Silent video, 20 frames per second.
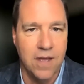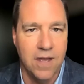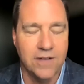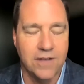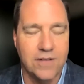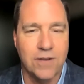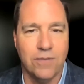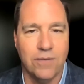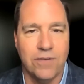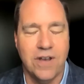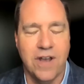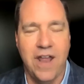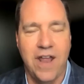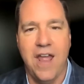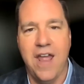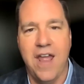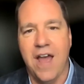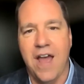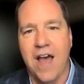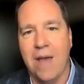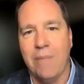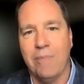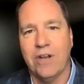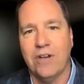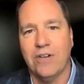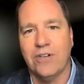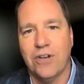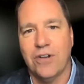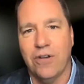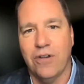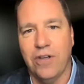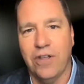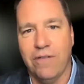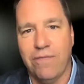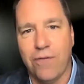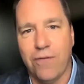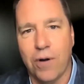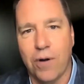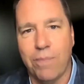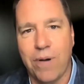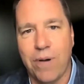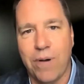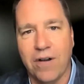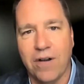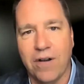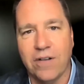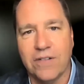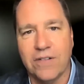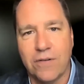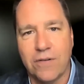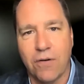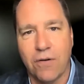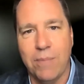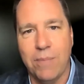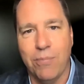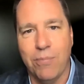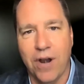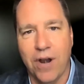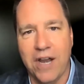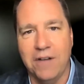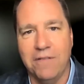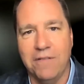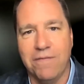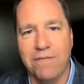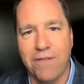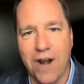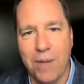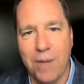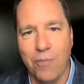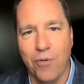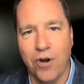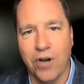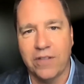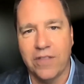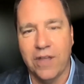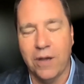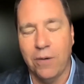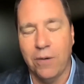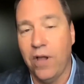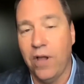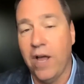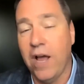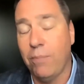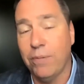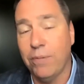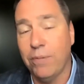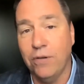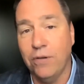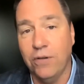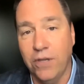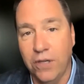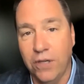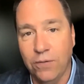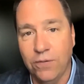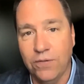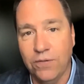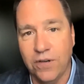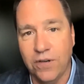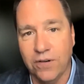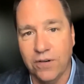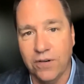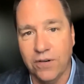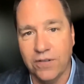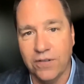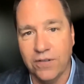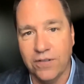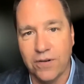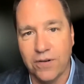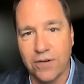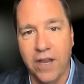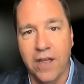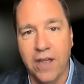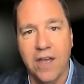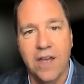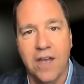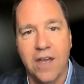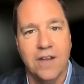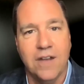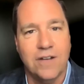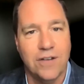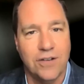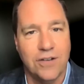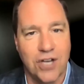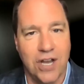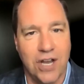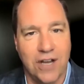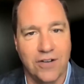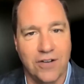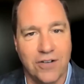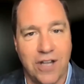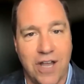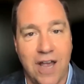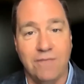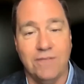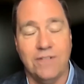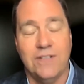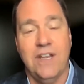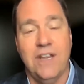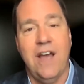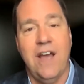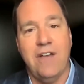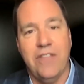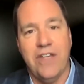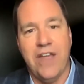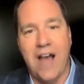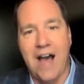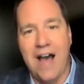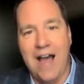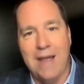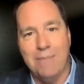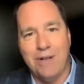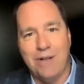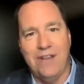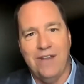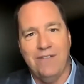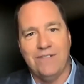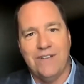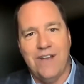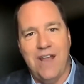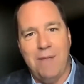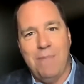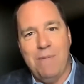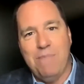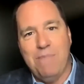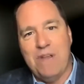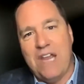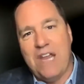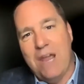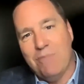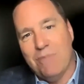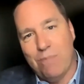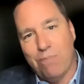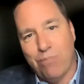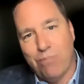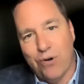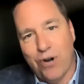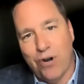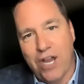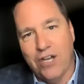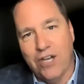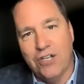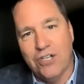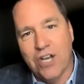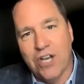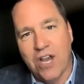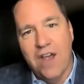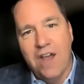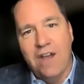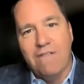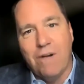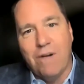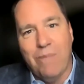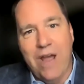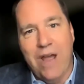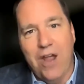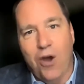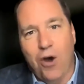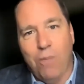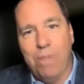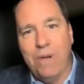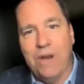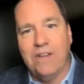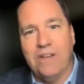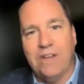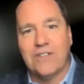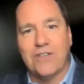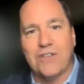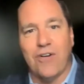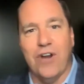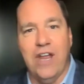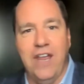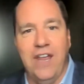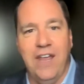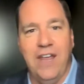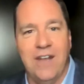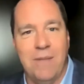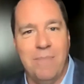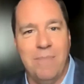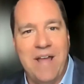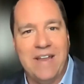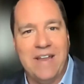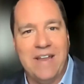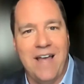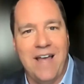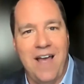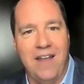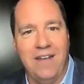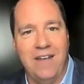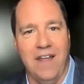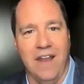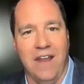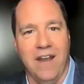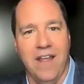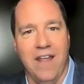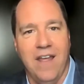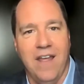And so today, I'm going to show you the 4-part story braid framework that will help you use your story to change lives. See how the I believe statement became the bridge from my opening story into my content.